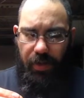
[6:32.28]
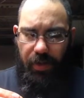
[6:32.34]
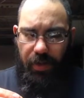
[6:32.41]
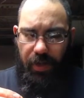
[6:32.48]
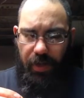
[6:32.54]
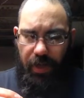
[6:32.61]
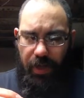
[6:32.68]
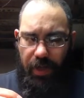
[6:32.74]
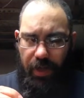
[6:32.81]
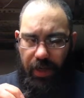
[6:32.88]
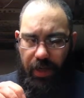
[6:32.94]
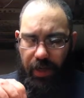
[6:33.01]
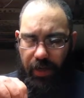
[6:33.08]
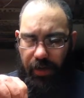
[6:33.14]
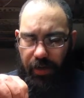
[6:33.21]

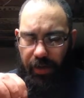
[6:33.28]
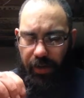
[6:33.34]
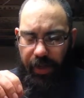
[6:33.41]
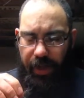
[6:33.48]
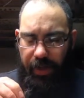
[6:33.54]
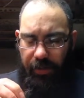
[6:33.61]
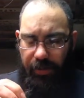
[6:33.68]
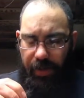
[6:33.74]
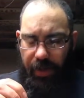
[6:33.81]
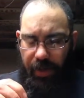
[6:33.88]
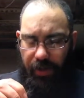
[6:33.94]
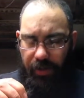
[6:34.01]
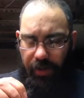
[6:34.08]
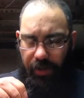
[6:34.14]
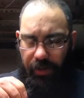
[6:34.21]
And last but
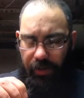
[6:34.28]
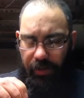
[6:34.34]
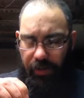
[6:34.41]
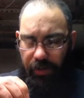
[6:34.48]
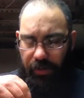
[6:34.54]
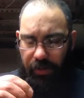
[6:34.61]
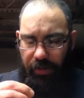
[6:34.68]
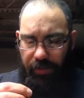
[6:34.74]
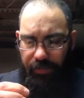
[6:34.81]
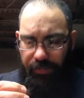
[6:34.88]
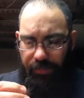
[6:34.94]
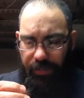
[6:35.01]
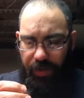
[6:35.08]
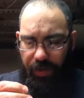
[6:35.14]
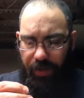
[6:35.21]
not least,
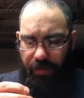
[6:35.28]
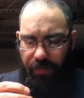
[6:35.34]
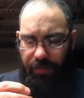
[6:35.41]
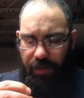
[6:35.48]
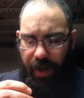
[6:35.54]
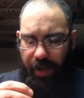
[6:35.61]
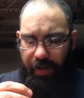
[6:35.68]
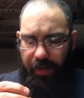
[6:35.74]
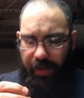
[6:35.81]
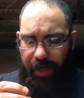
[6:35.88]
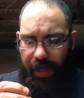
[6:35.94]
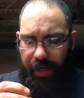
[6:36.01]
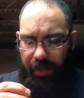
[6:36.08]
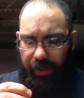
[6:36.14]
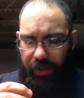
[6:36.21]
probably could have
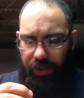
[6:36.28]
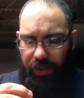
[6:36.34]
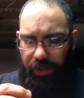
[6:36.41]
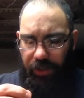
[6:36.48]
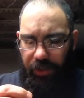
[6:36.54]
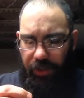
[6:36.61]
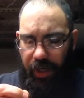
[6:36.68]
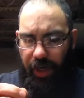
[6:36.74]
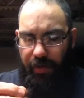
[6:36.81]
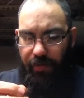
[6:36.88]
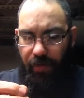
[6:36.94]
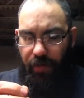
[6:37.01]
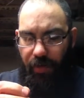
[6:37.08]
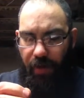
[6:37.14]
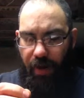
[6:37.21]
taken a shade
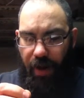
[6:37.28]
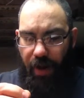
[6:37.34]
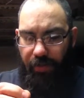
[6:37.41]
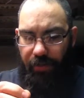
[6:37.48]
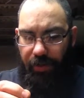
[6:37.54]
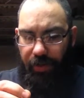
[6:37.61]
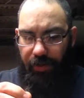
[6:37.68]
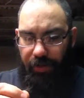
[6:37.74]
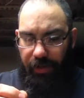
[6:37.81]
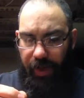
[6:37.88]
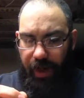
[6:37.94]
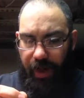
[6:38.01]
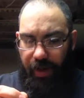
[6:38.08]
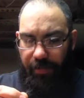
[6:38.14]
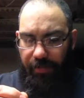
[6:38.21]
more off either
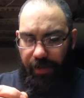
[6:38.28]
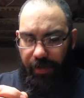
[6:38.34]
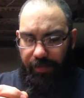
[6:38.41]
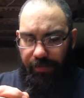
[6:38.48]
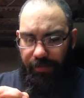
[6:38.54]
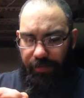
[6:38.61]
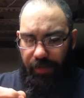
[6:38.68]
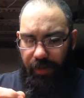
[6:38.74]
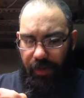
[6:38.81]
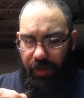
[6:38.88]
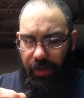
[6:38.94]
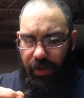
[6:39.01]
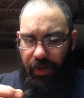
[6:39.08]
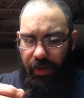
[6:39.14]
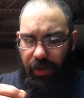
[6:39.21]
side, but
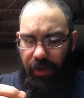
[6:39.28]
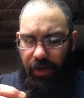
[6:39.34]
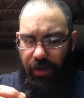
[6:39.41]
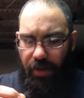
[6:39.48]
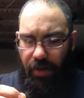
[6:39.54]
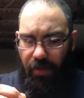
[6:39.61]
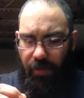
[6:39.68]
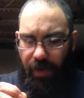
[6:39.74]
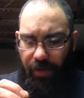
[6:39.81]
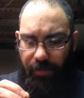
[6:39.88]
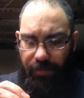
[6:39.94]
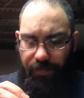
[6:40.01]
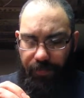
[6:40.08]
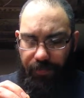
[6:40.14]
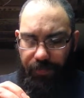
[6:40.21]
oh well.
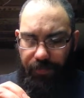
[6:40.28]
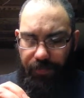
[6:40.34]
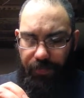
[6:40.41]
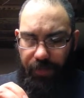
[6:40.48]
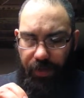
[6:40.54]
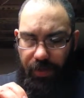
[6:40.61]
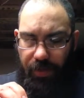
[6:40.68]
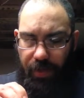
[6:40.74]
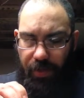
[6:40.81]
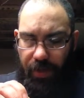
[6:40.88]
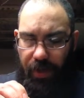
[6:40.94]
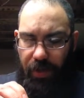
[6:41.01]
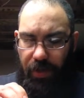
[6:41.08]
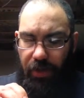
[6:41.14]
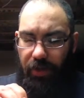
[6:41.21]

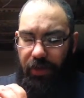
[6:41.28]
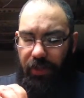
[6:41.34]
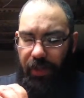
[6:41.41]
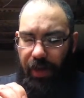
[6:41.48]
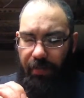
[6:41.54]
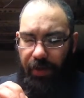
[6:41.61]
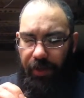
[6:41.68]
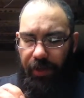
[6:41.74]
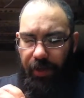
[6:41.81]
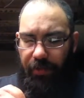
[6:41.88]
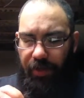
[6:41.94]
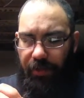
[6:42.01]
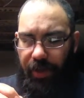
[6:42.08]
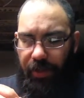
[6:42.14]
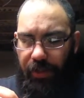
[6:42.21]
You see how much I'm
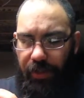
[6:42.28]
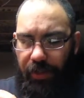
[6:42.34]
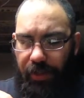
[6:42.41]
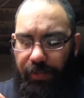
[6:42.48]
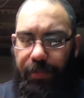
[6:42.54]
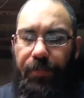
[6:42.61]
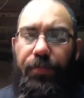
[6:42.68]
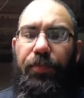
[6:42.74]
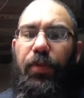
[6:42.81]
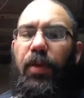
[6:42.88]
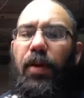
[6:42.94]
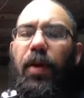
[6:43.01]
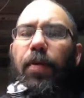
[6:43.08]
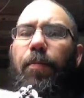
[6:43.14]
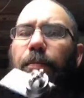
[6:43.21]
stressing
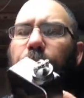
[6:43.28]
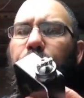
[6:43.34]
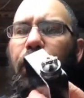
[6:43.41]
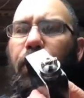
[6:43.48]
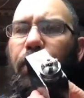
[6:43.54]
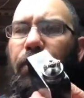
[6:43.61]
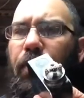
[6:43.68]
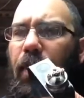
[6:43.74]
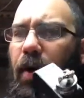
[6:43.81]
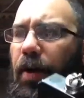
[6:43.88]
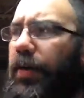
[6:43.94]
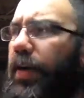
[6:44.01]
it. Boom, all